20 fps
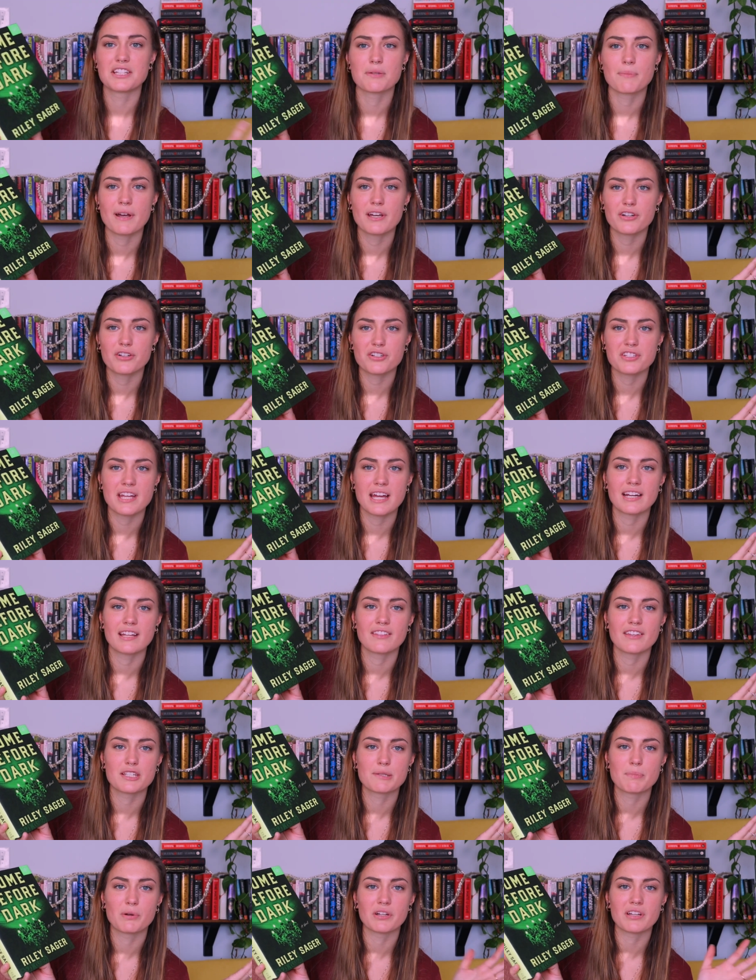to my understanding,
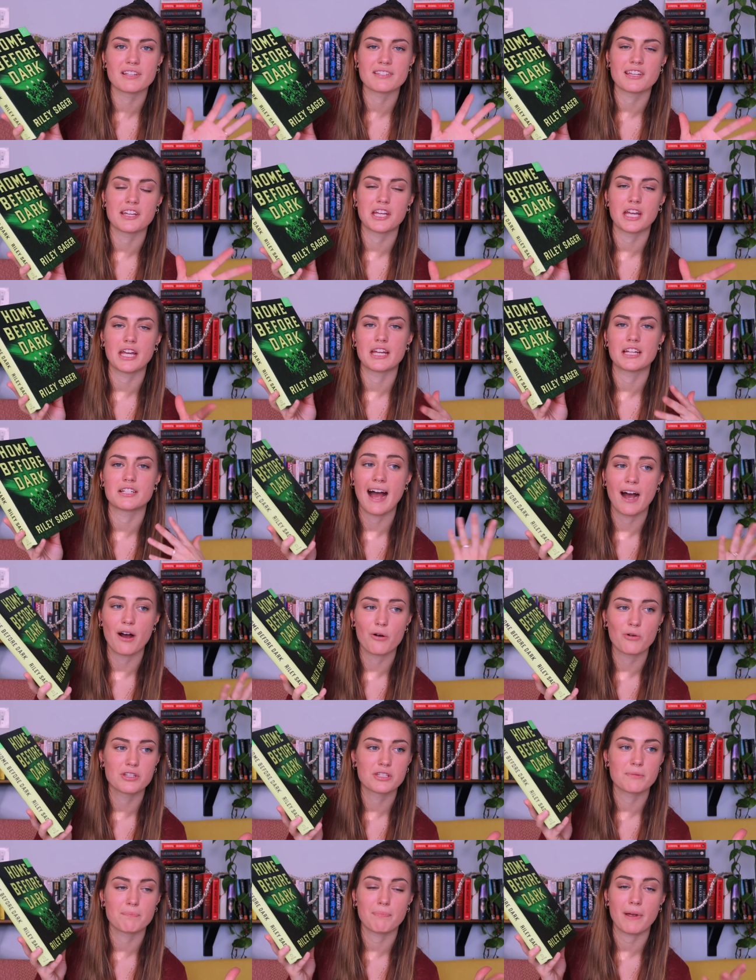this book is like a
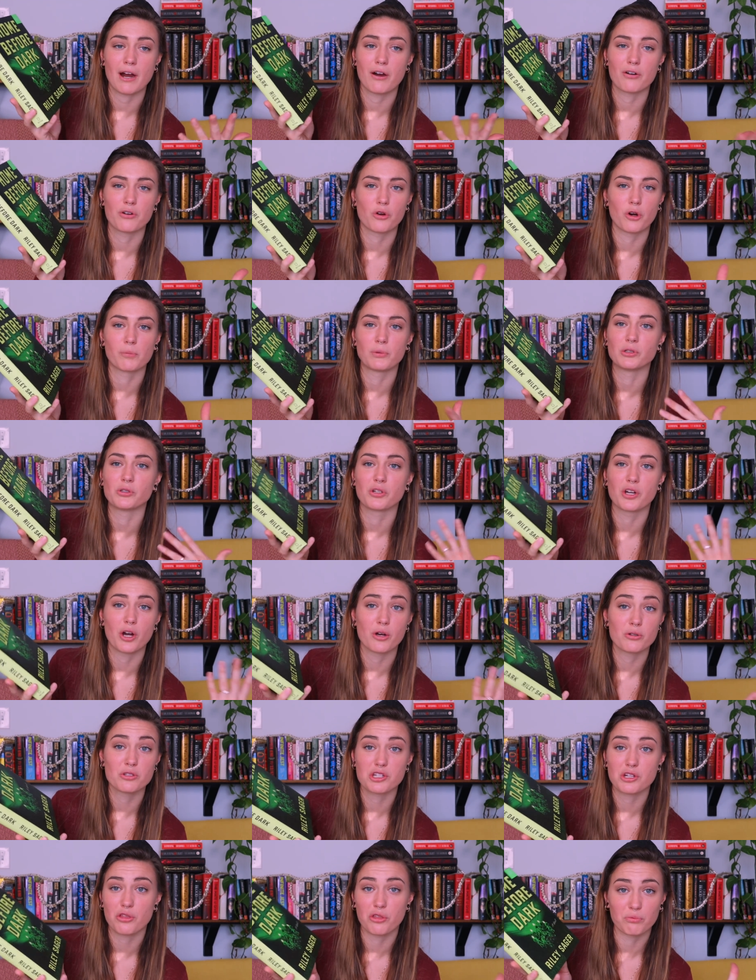house paranormal
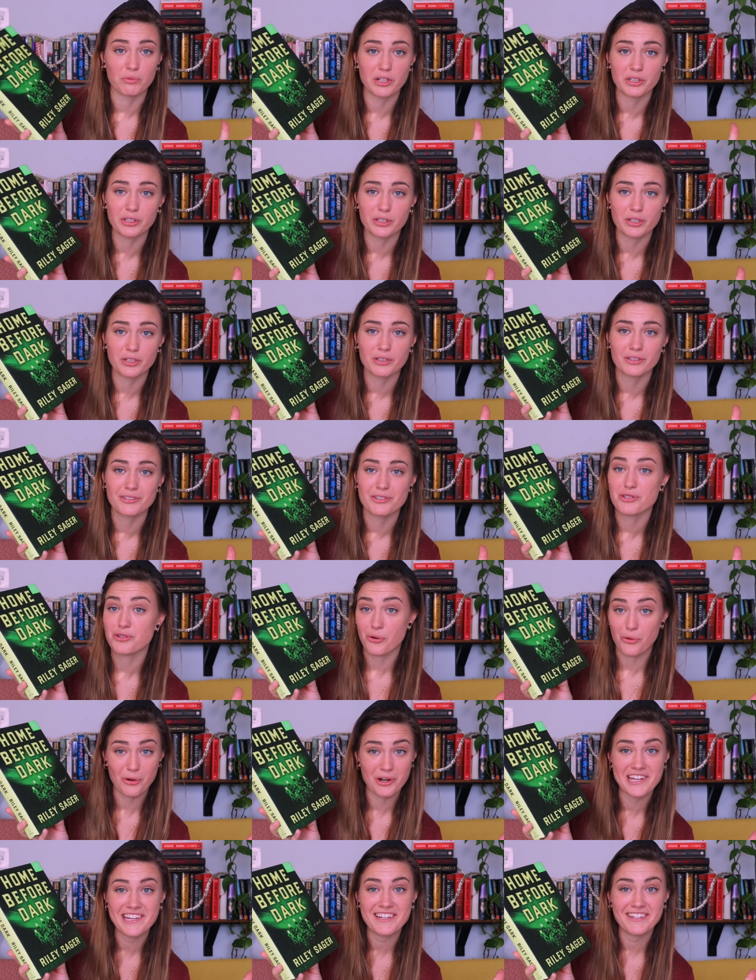ghost thriller story.
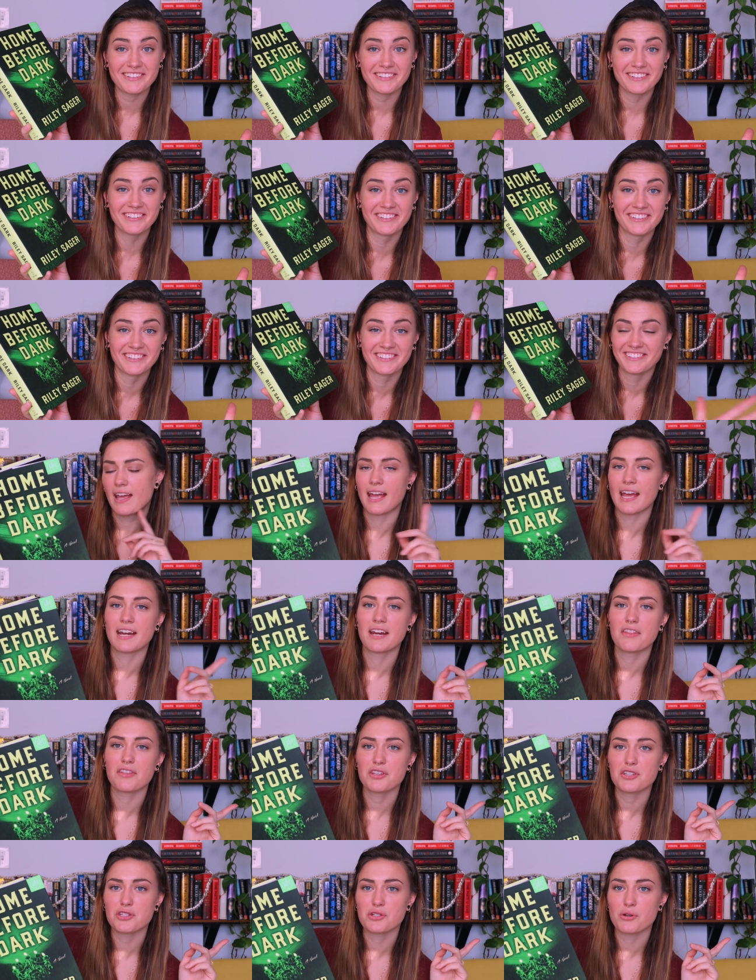And
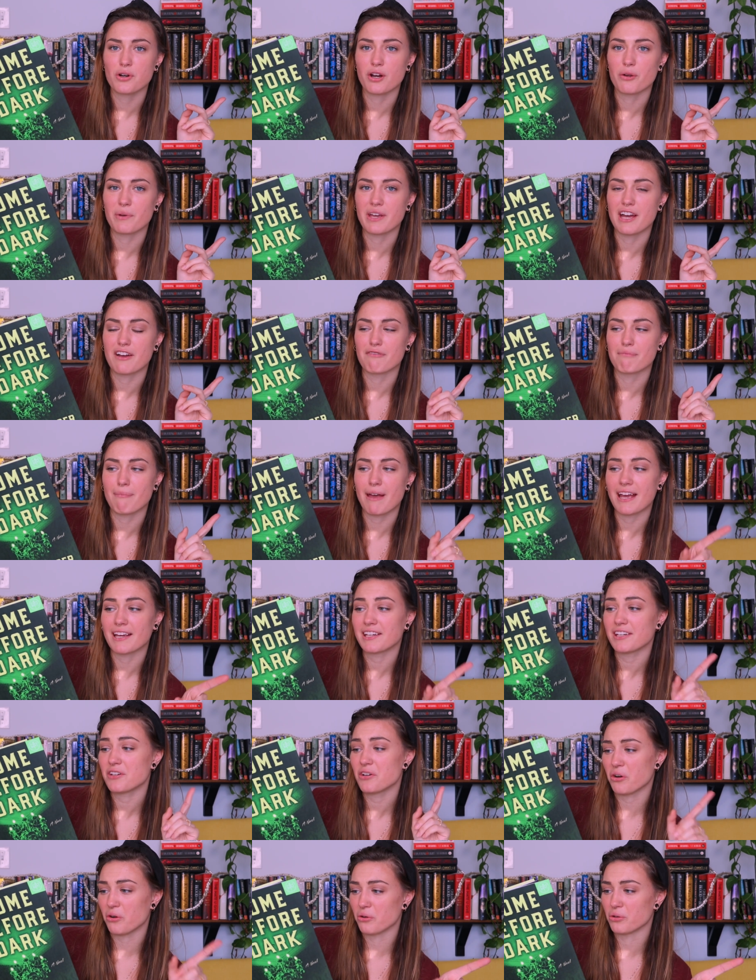in this story, we have
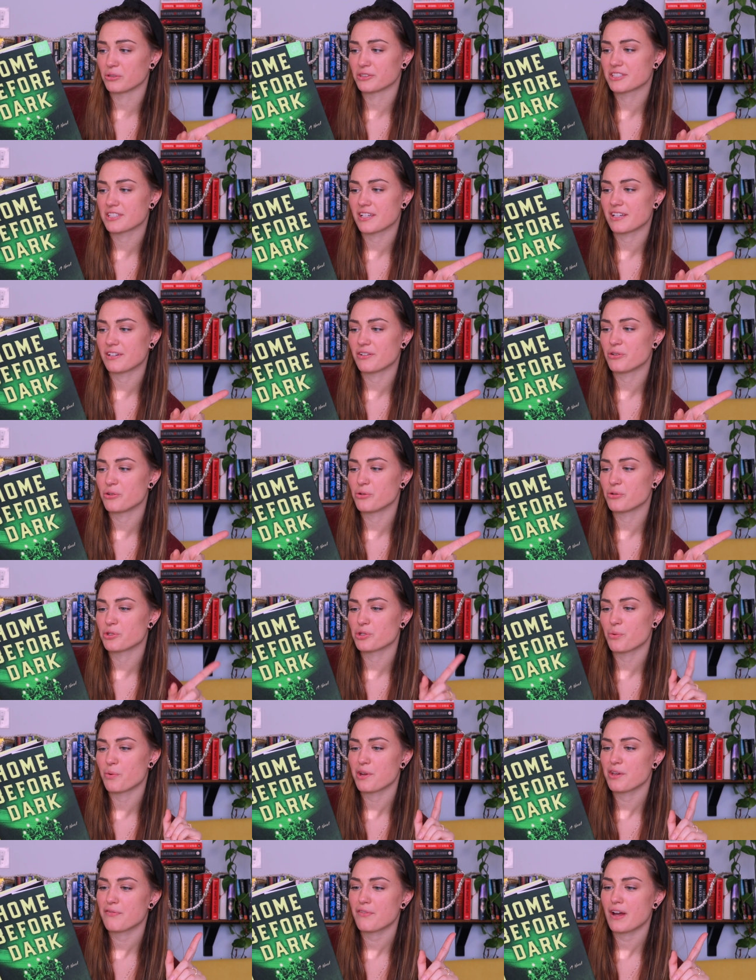Maggie Holt, who
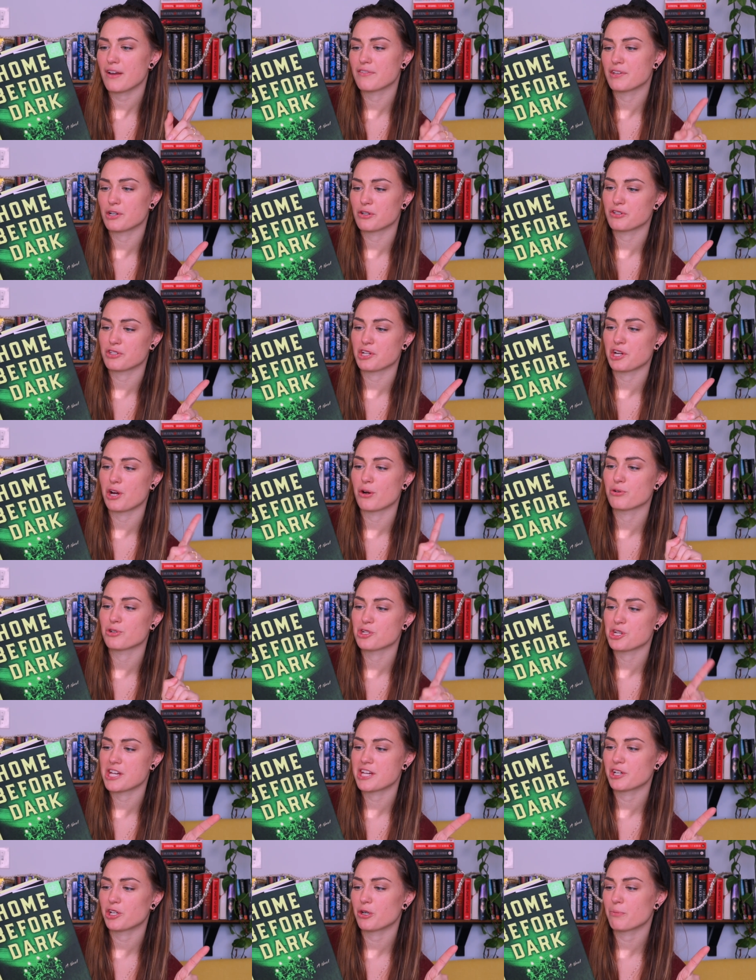25 years ago,
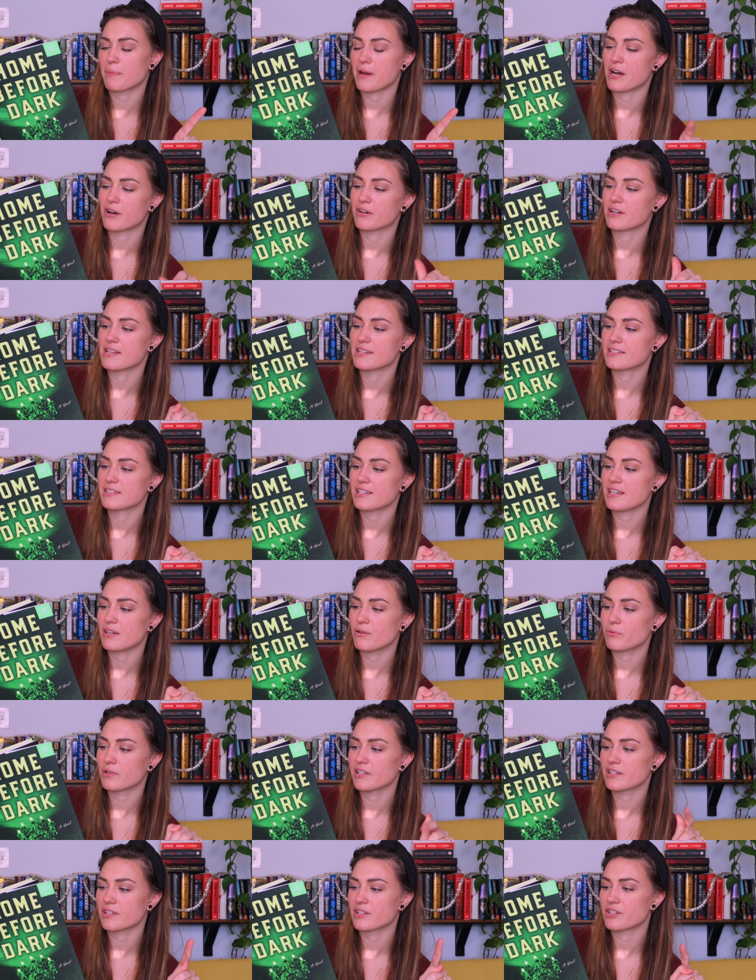she and her parents,
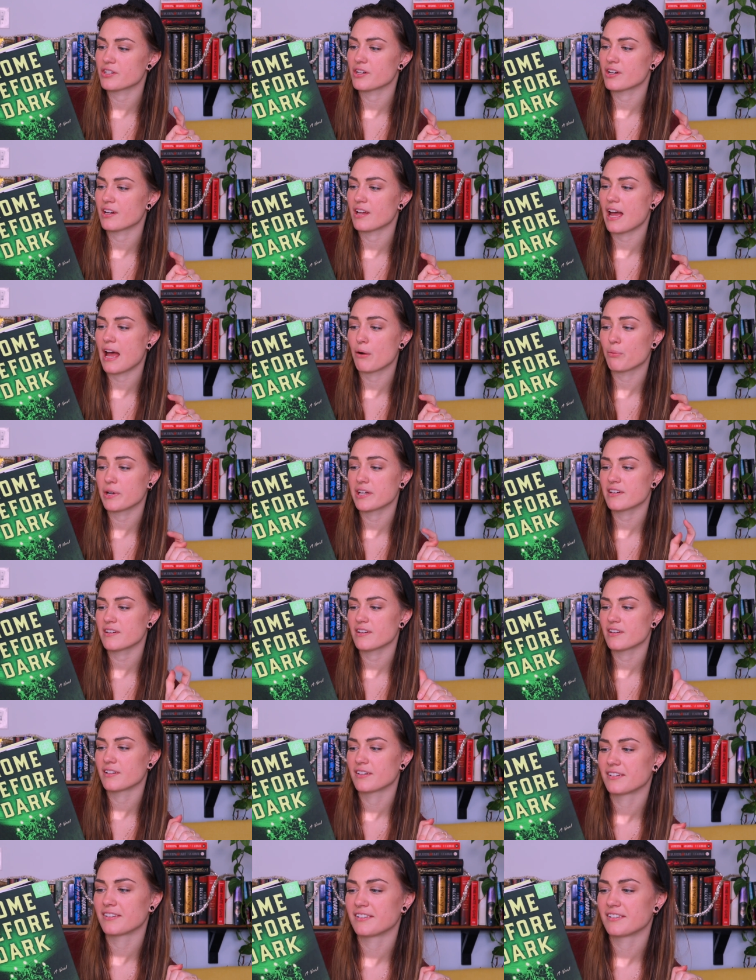Ewan and Ewan,